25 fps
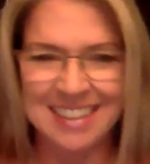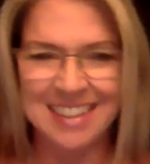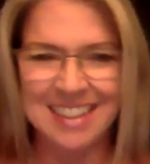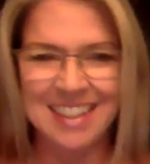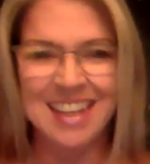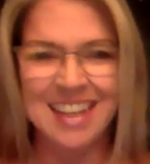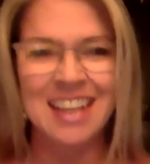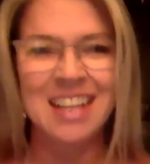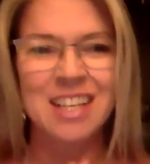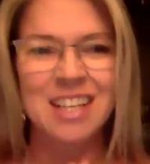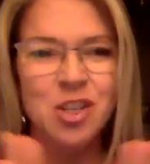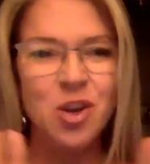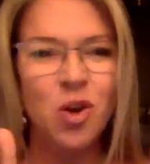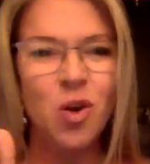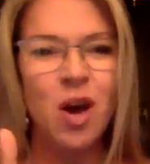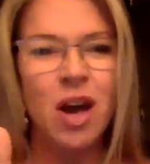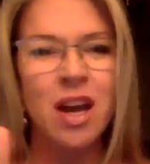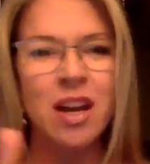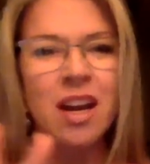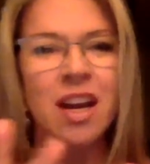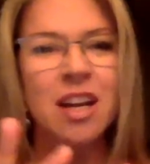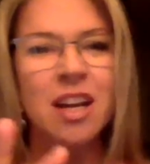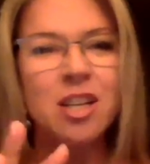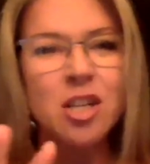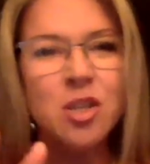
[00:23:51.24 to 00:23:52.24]

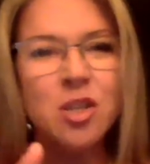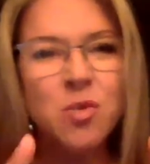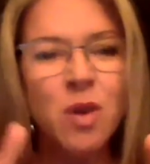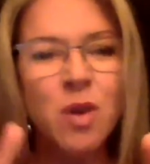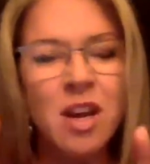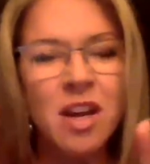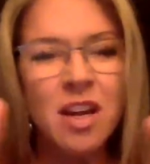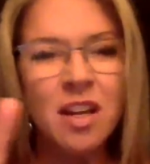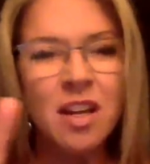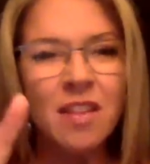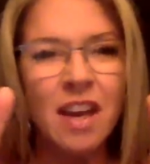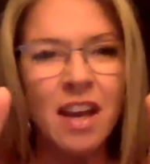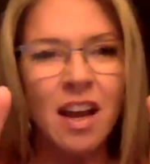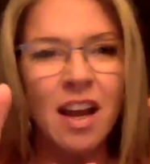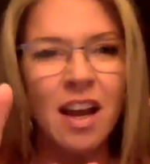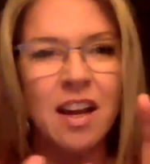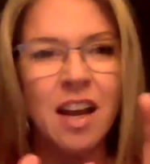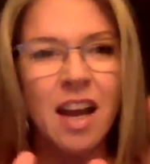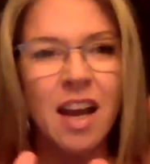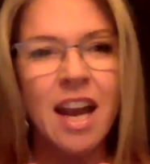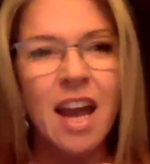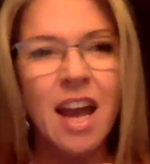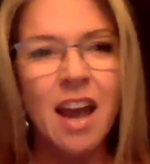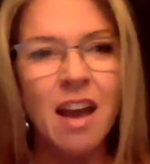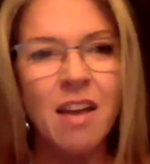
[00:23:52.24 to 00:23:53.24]
And I just want,
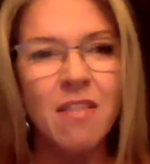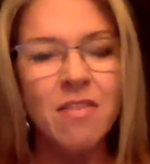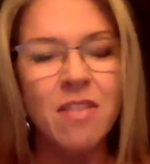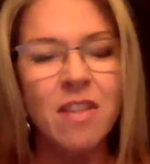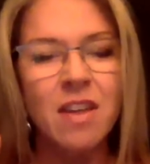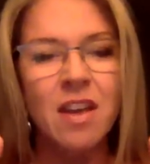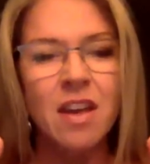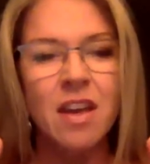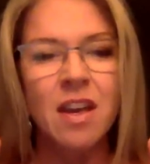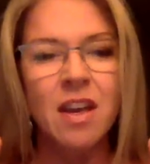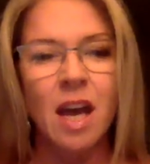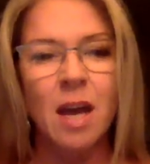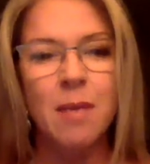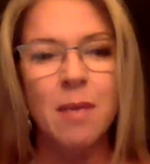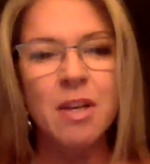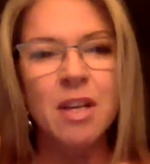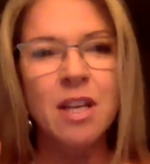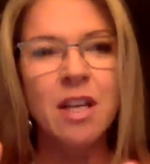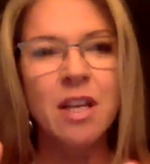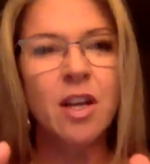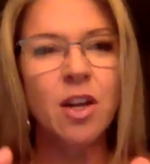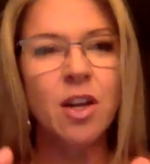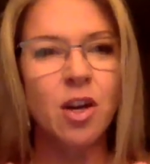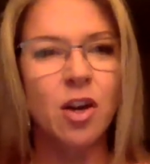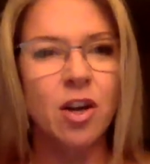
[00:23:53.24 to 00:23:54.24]
I'm going
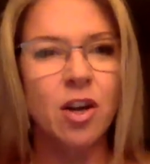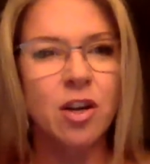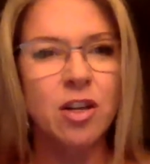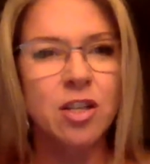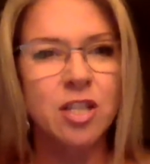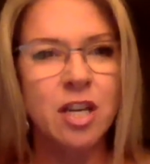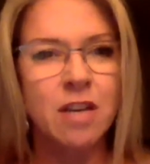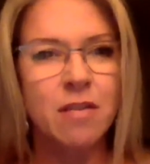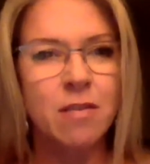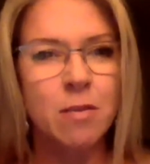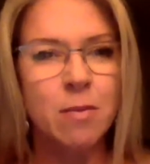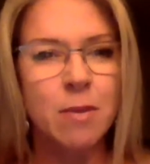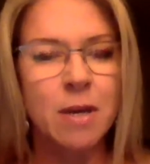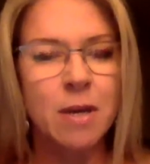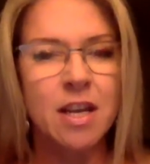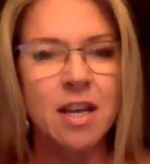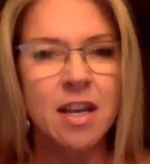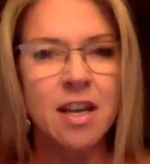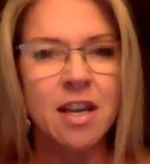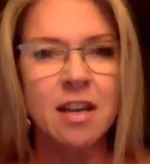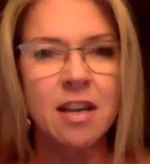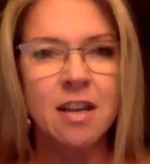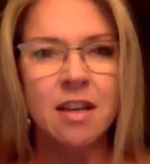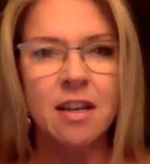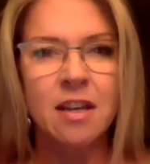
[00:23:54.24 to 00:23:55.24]
to encourage
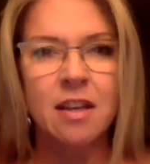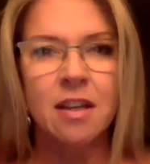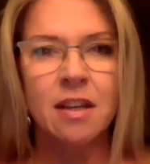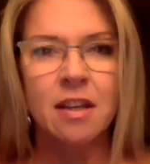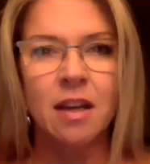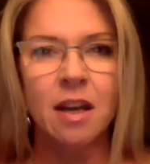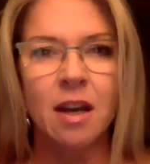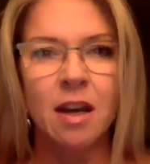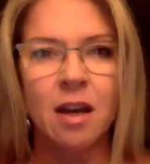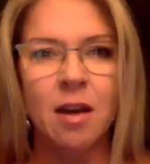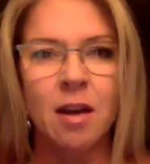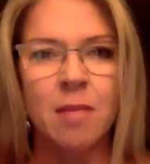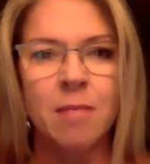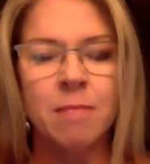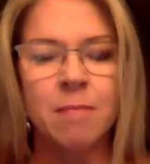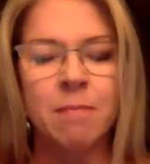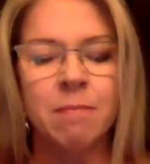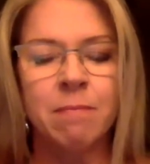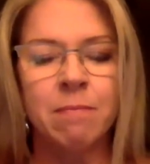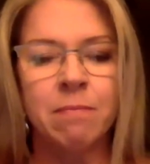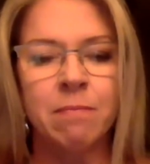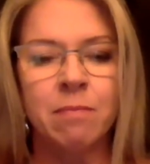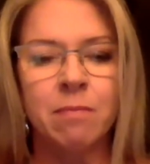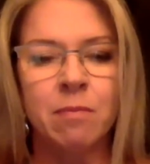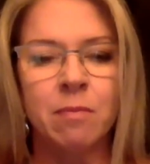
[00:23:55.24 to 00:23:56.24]
everybody. I
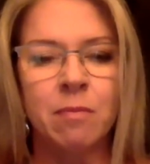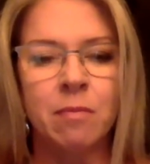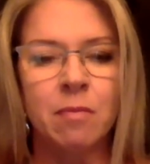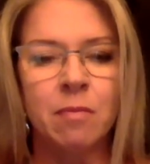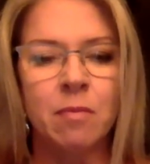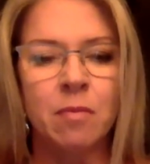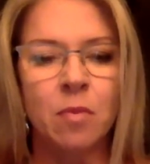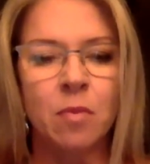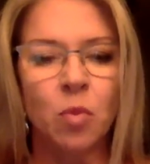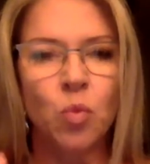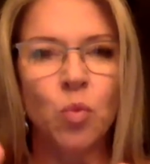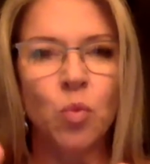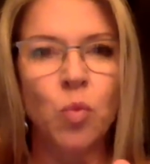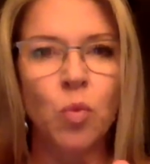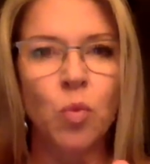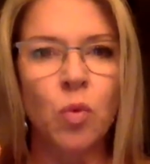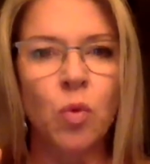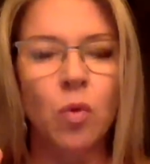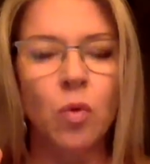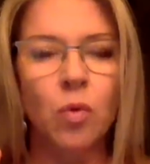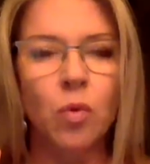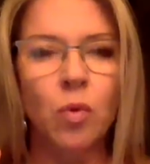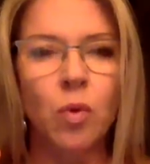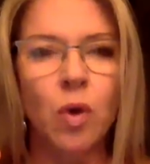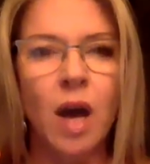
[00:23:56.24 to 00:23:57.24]

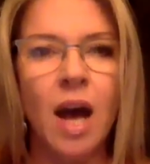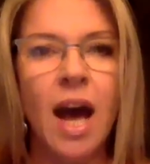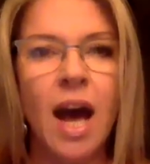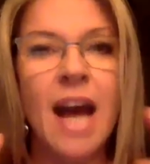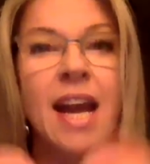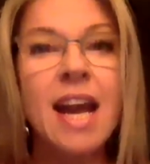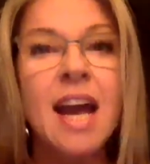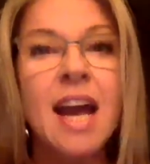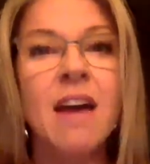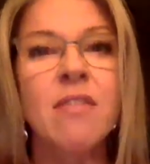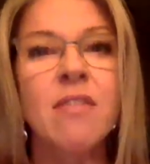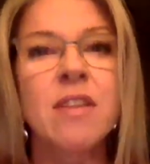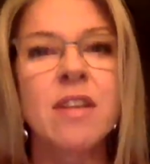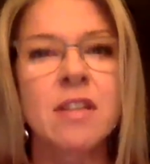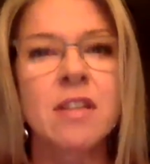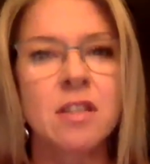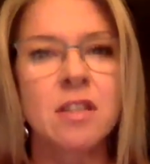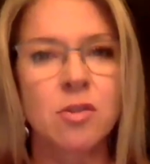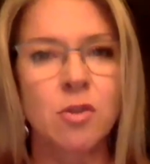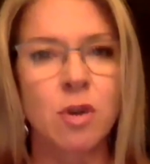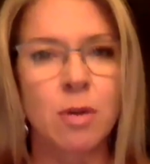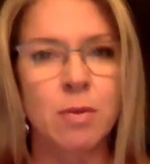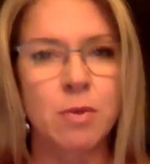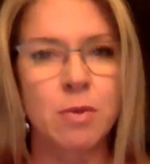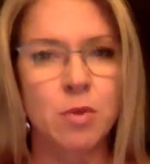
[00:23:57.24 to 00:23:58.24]
have these
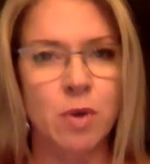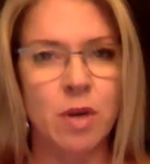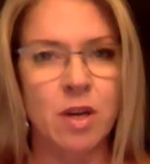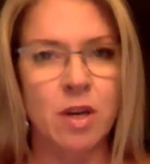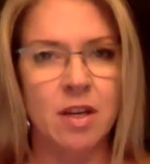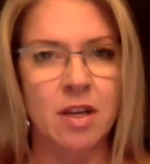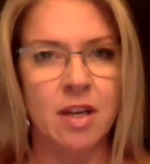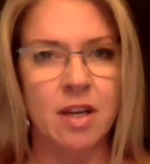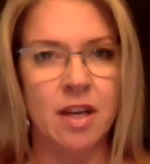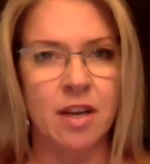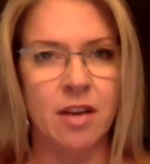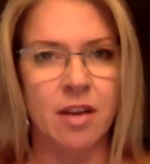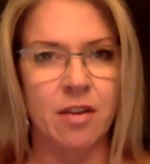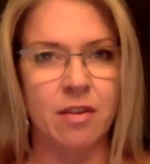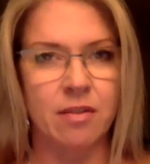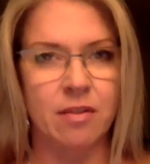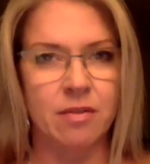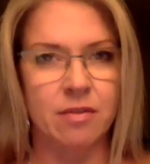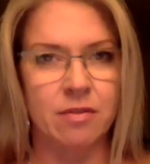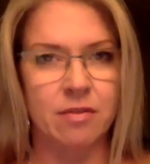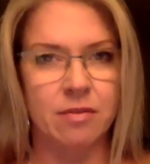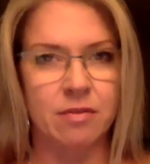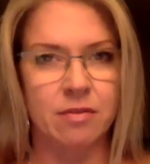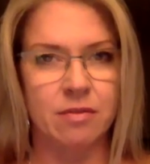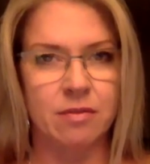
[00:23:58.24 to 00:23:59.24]
scripts written down.
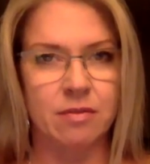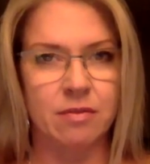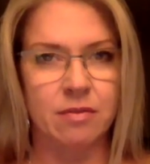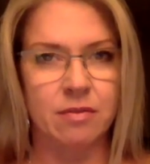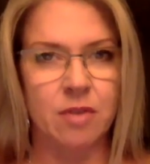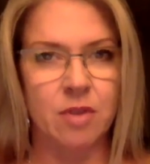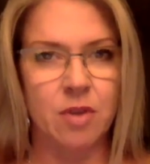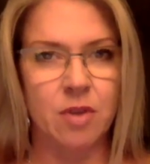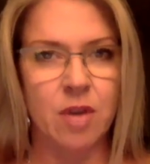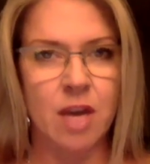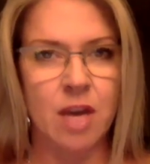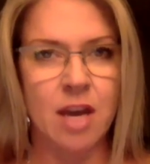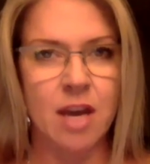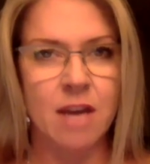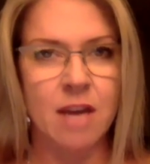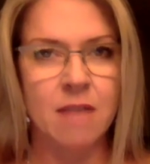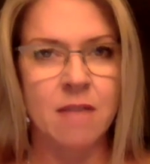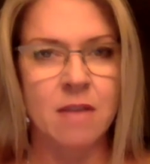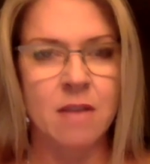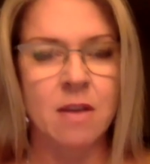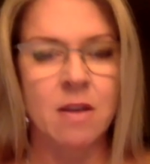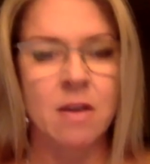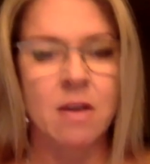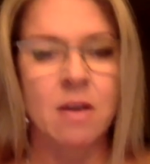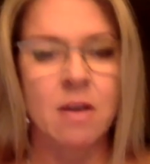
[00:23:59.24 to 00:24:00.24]
Okay.
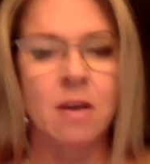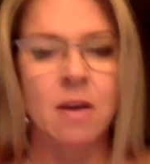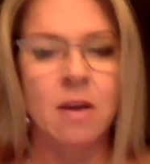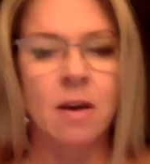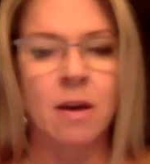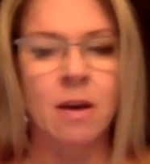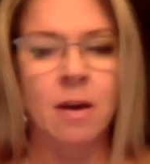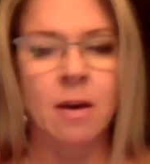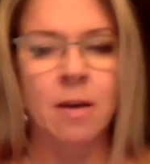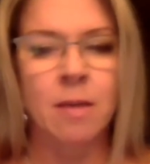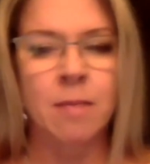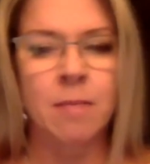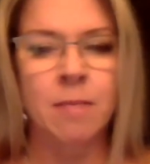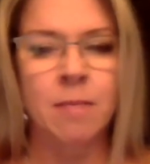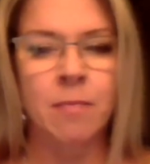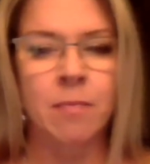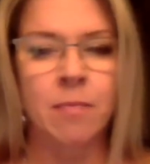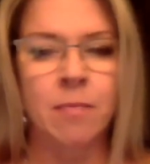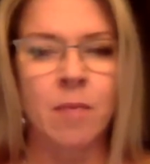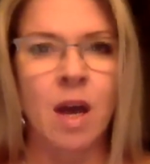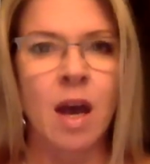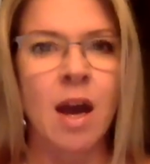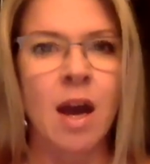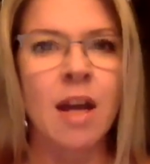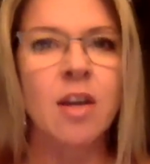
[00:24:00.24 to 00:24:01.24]

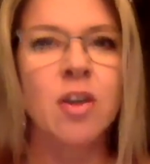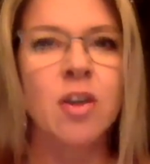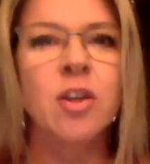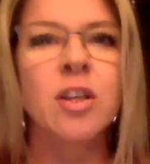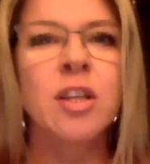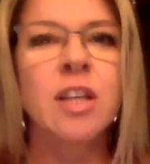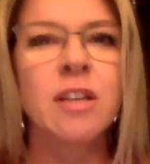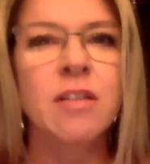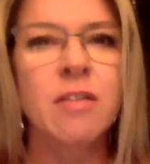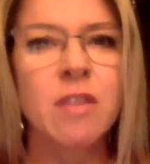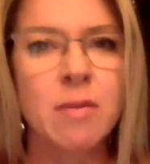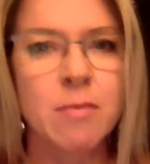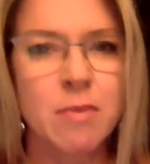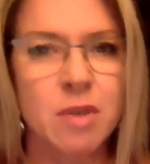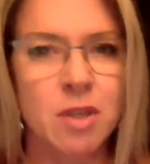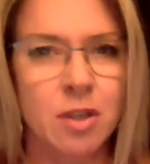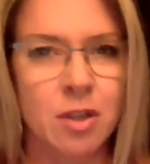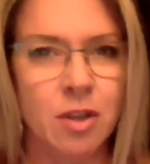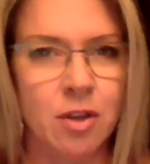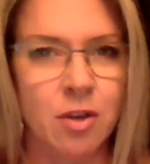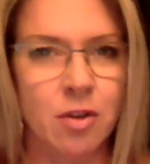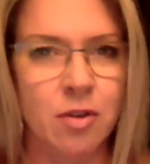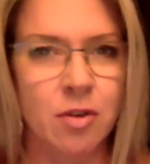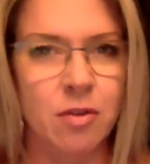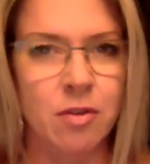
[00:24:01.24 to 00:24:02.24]
I couldn't give them to
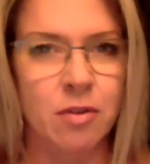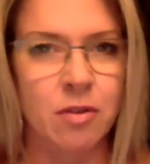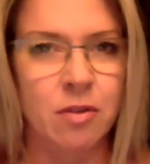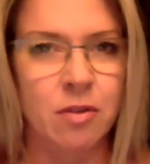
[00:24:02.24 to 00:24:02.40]
you,